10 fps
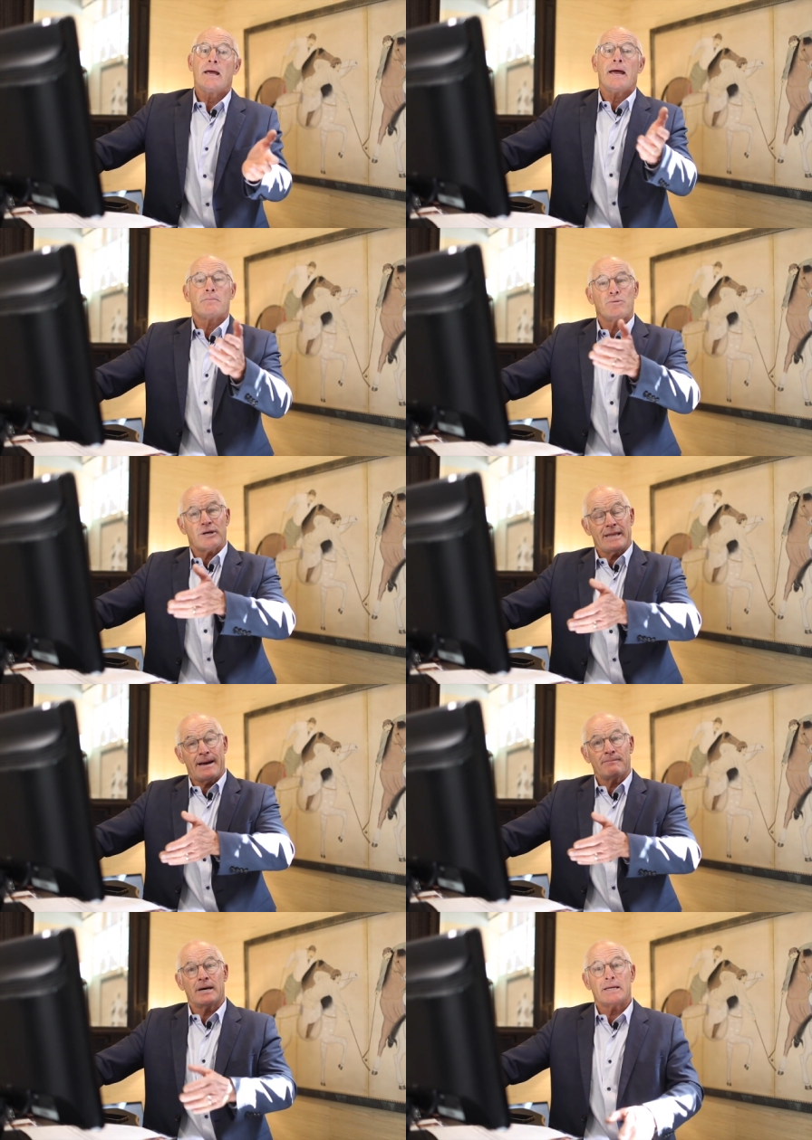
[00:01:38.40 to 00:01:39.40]
and putting
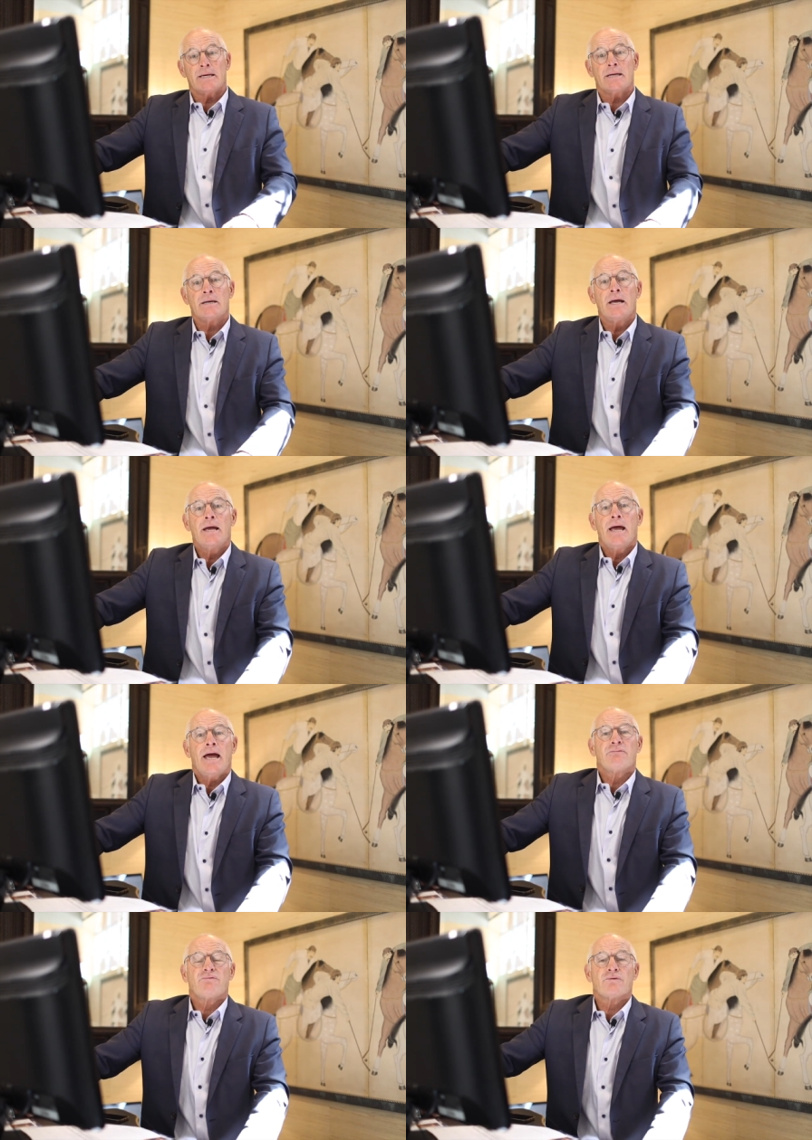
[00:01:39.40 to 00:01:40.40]
that money in.
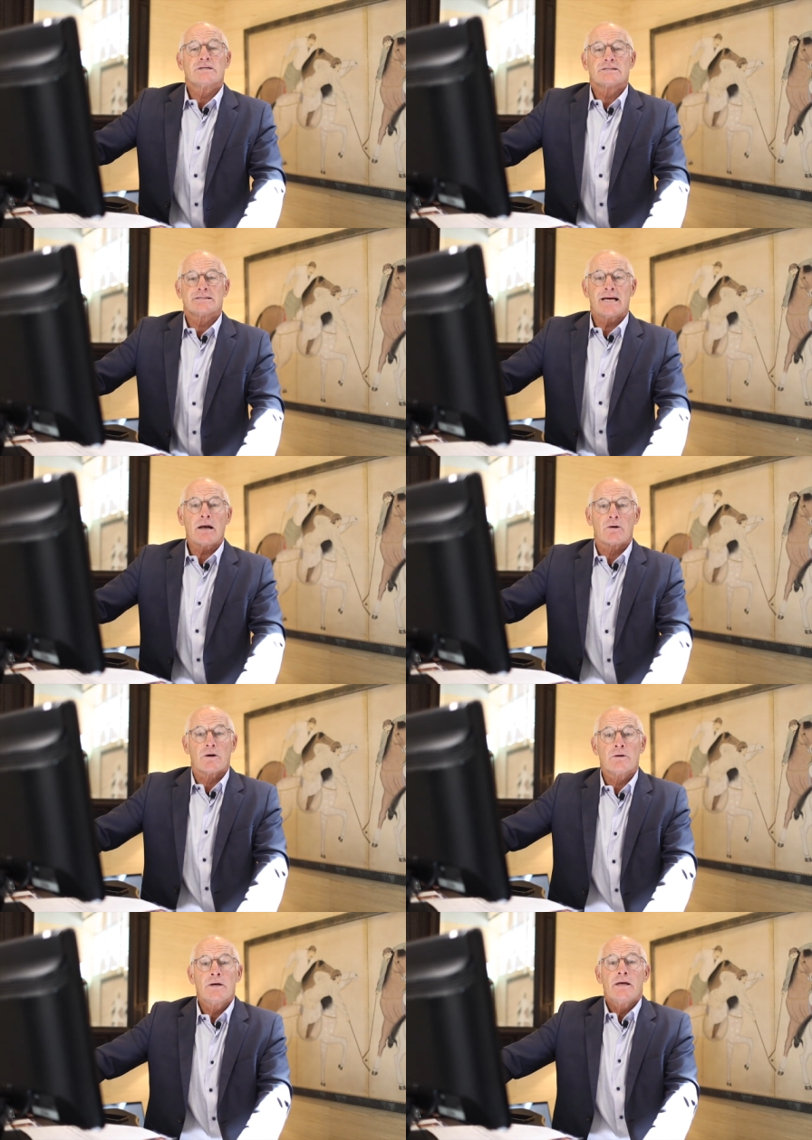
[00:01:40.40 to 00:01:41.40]
And for a
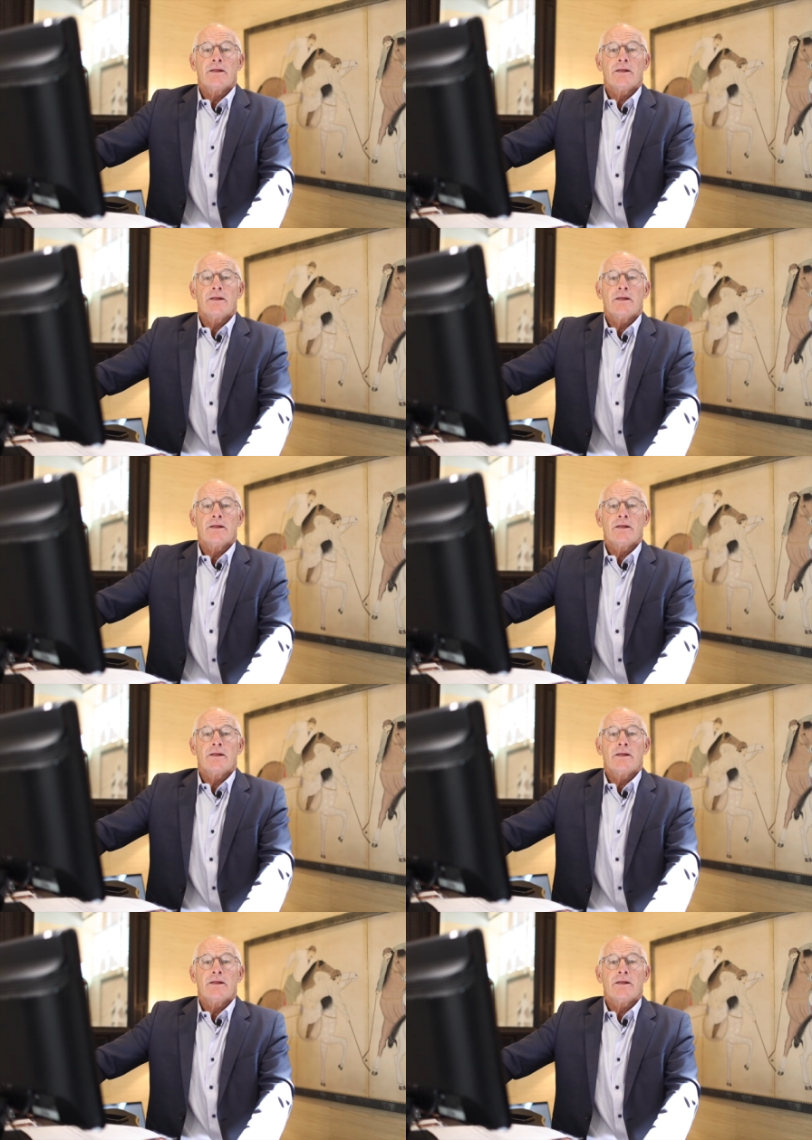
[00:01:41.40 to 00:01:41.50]
seller,